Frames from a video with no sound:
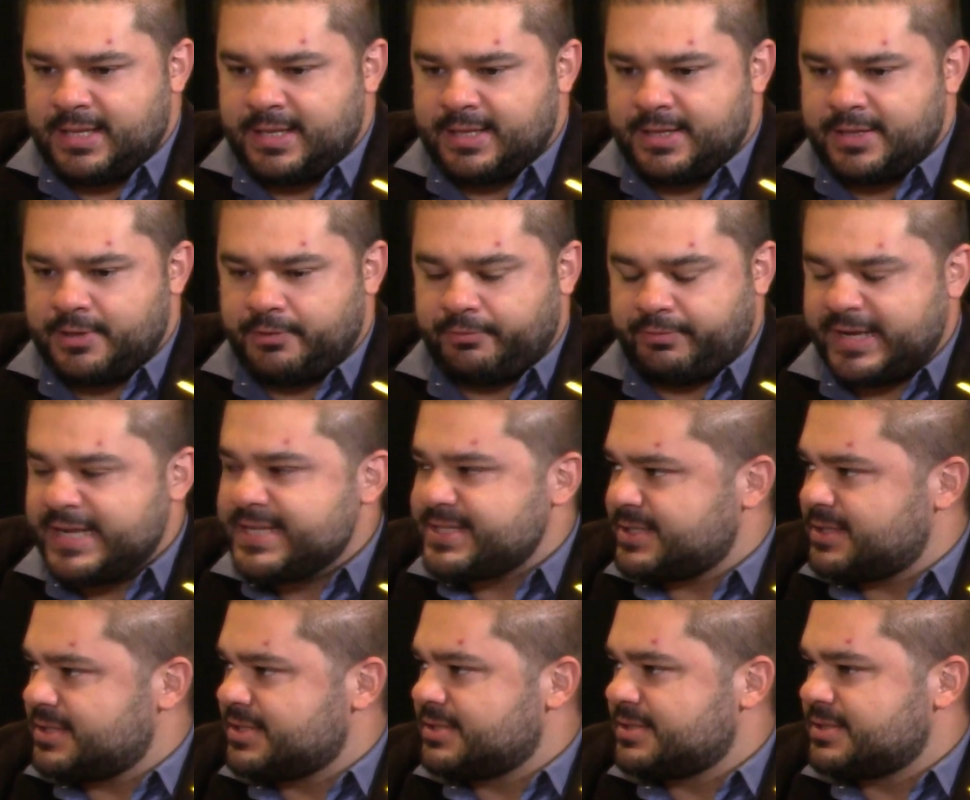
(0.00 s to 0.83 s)
the
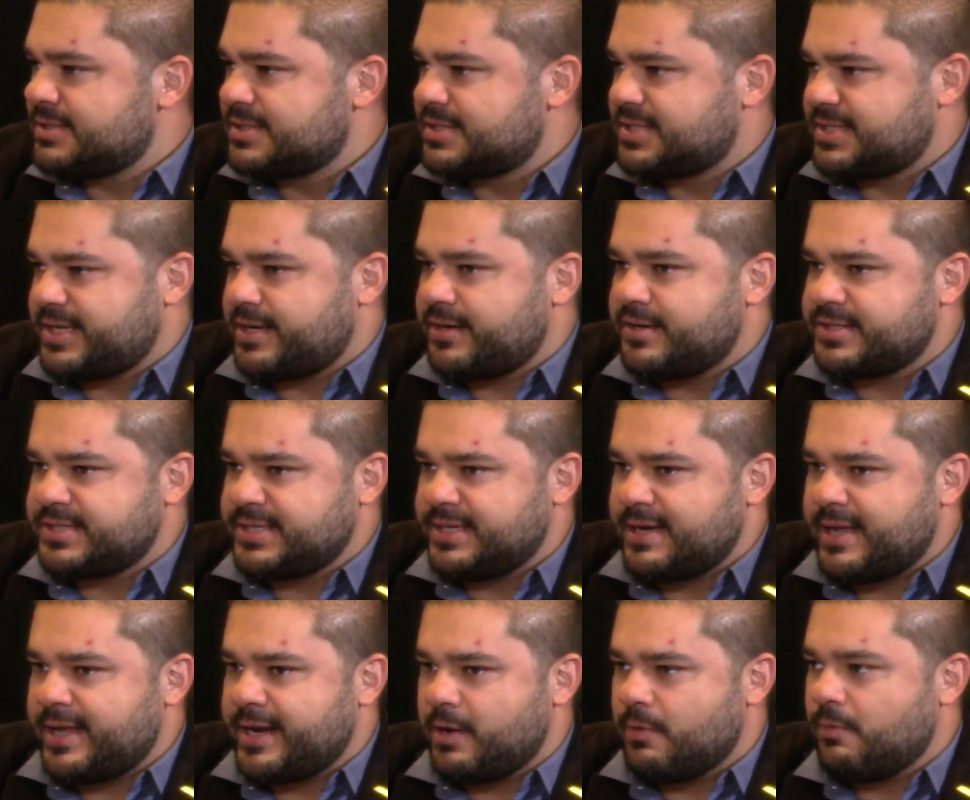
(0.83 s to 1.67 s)
reason SEERS
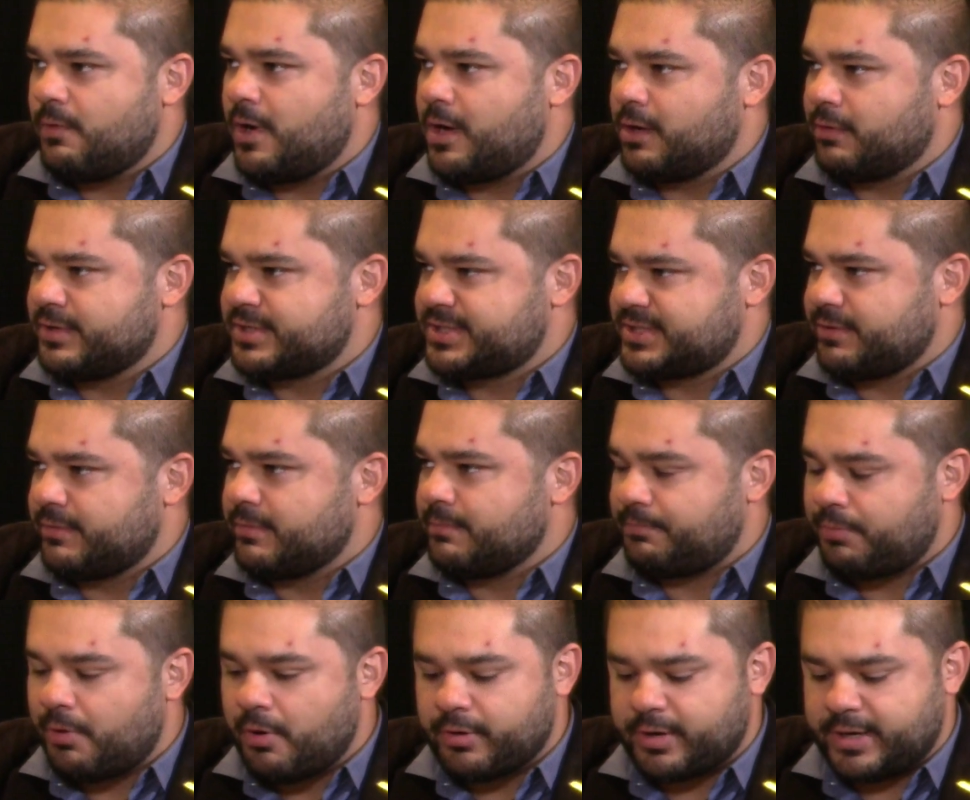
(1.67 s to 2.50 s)
in 91 was so
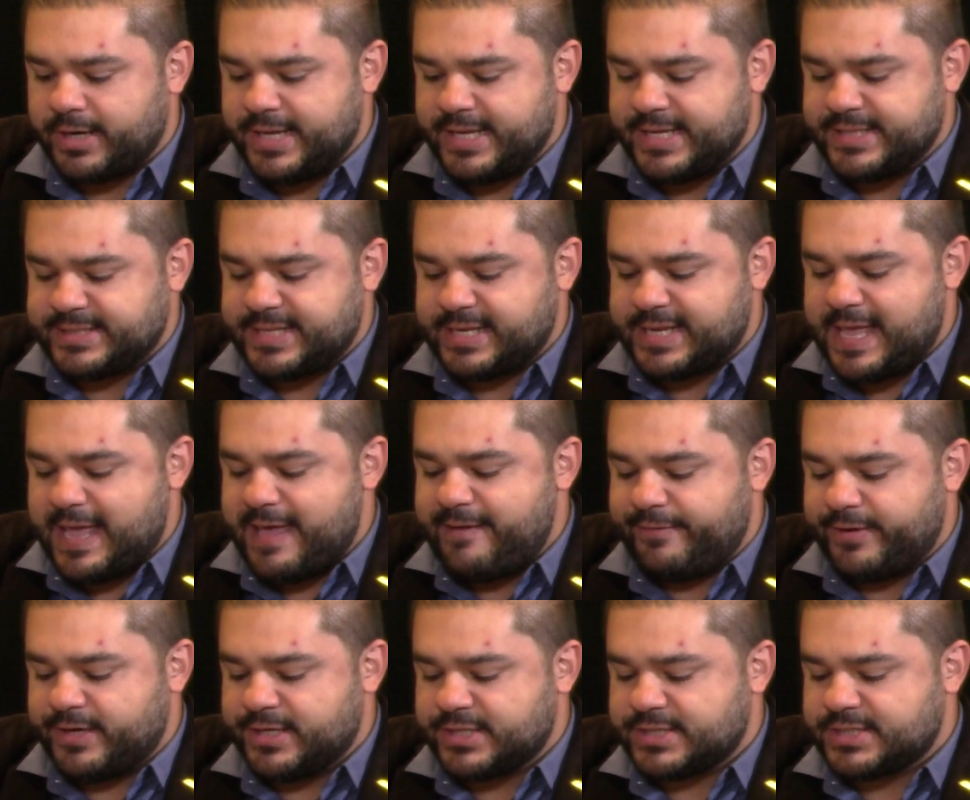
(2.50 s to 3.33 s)
important is it
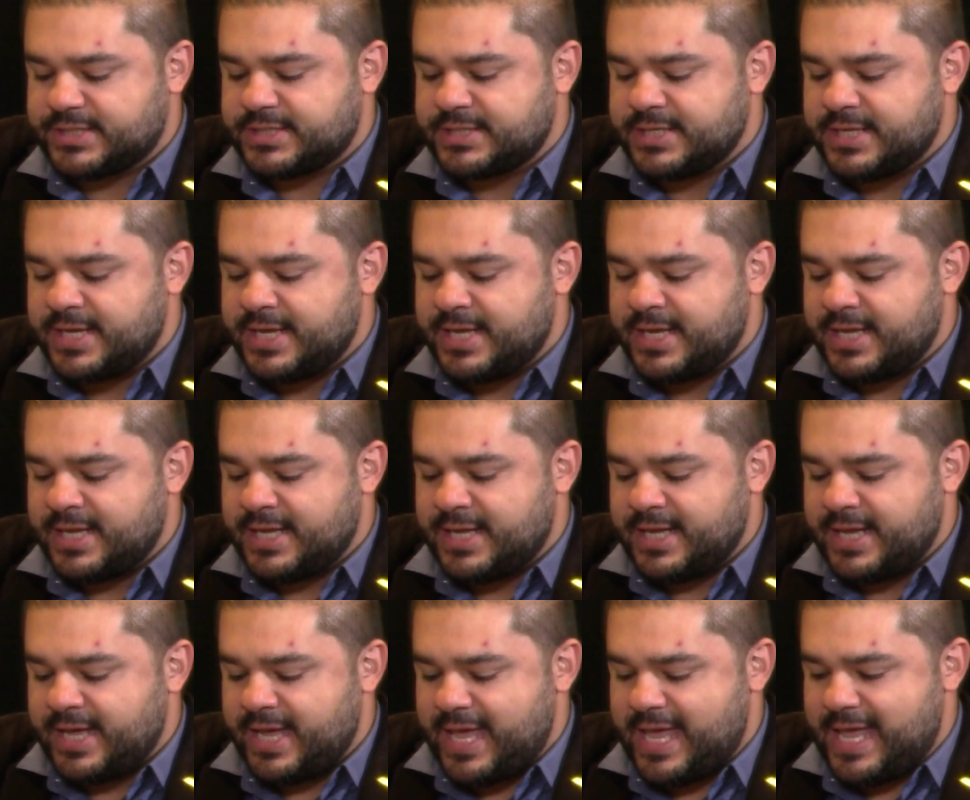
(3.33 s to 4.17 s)
gave us
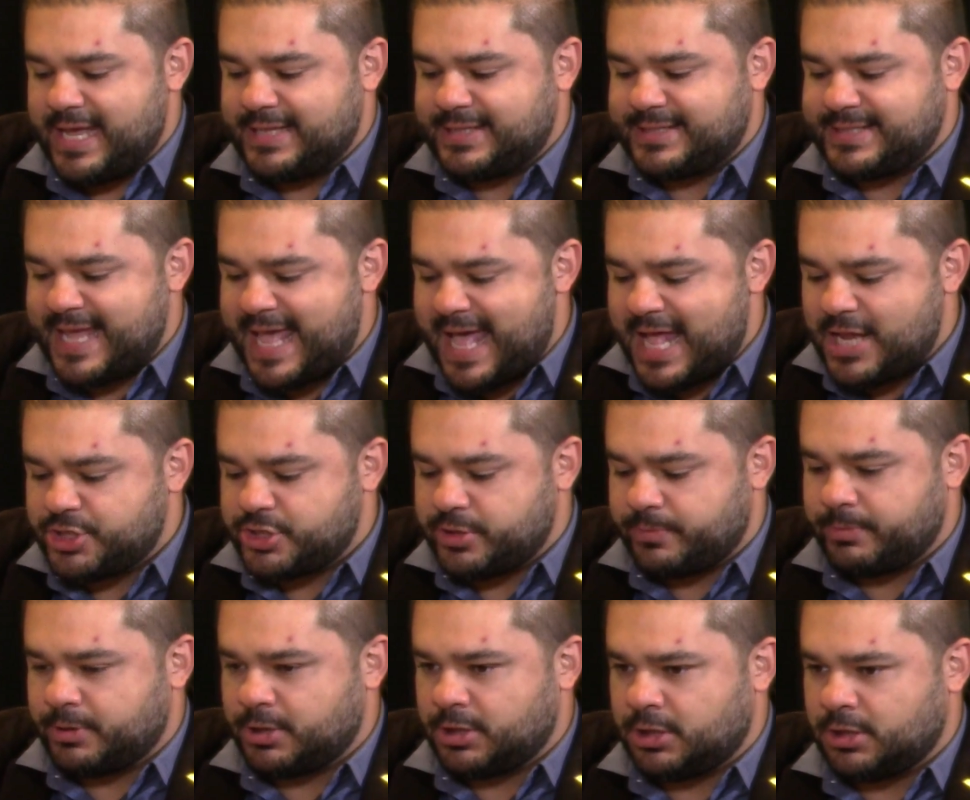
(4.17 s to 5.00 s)
a
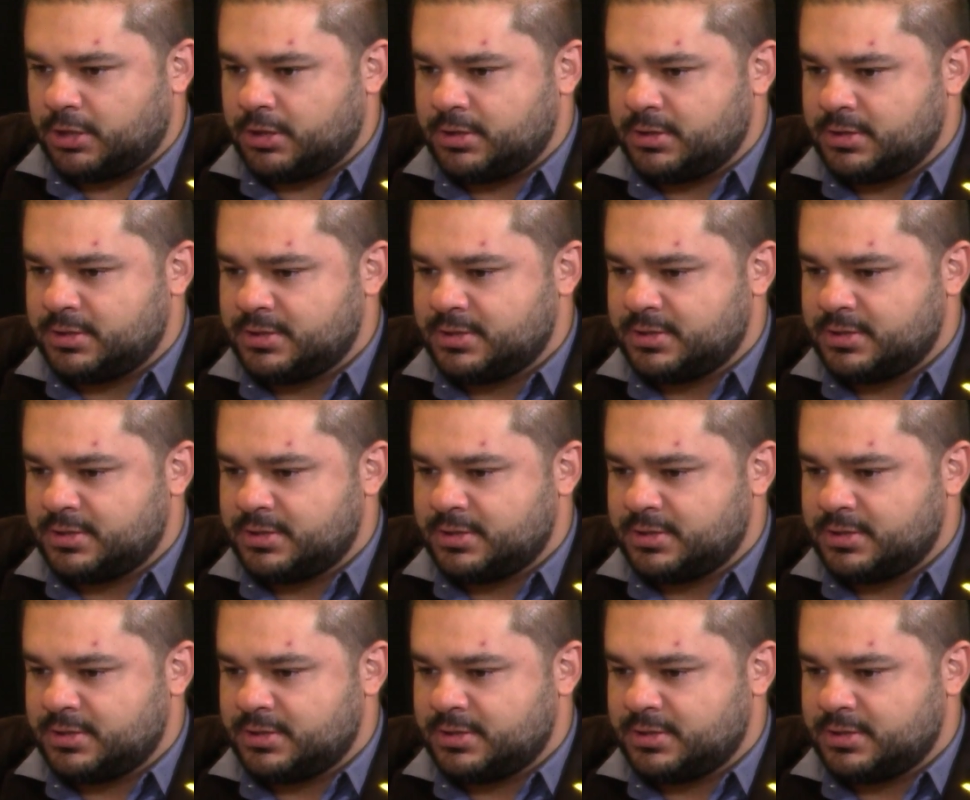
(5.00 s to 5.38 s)
tangible